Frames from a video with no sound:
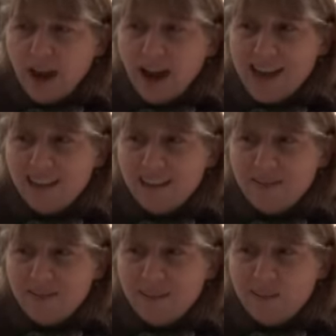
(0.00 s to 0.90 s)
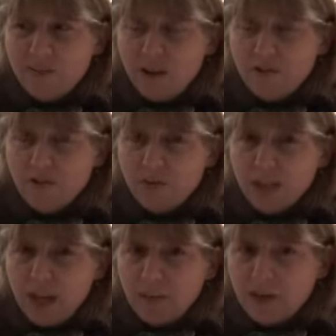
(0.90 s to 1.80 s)
I had given my full
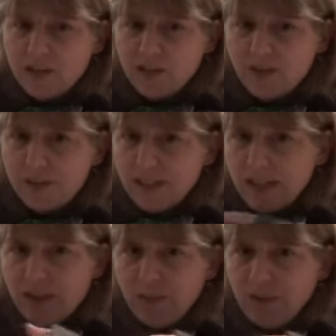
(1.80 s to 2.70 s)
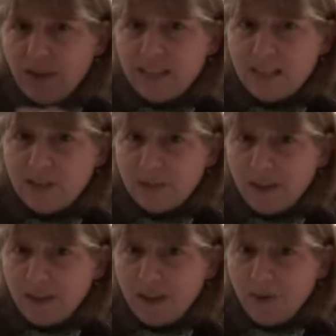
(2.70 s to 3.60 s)
name in association with
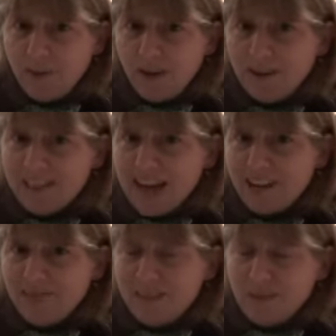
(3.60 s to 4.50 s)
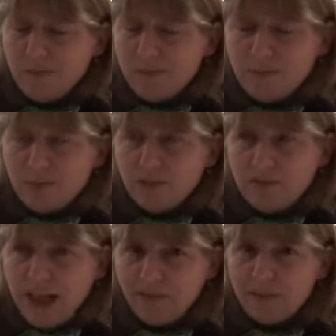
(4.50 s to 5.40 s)
asexuality awareness activism, just
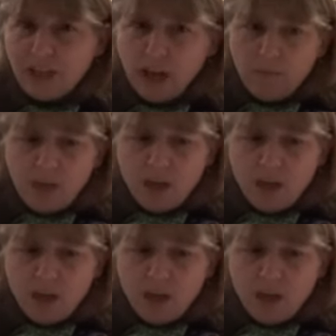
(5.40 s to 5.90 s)
at the time.